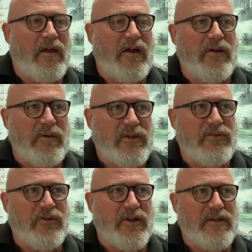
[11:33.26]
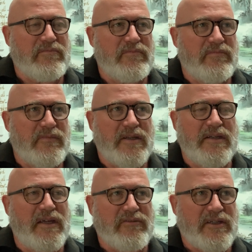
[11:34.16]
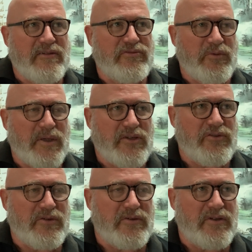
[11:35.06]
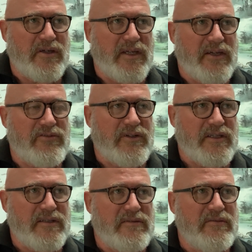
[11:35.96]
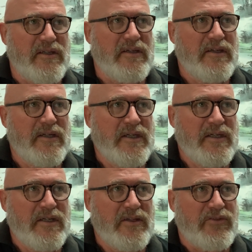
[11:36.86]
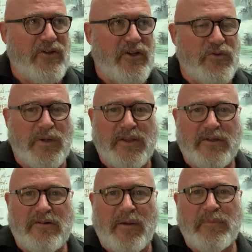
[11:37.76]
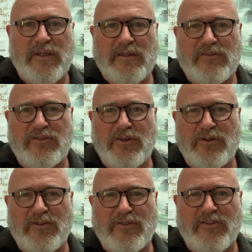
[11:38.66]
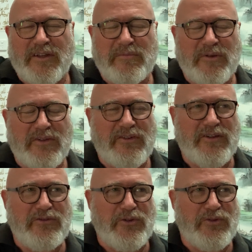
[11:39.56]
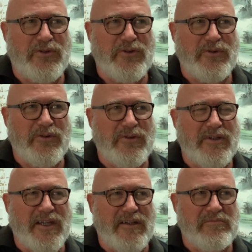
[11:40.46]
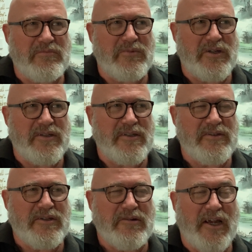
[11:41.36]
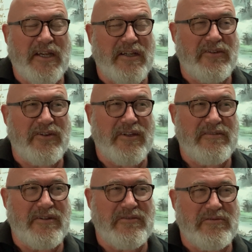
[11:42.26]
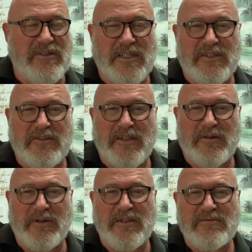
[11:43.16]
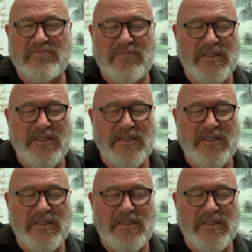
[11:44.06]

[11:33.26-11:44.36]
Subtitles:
I always thought I didn't have a gift for Wing Chun. I actually thought I was one of the crappier students at my Sifu school, and when I did the gradings, I didn't really do that well.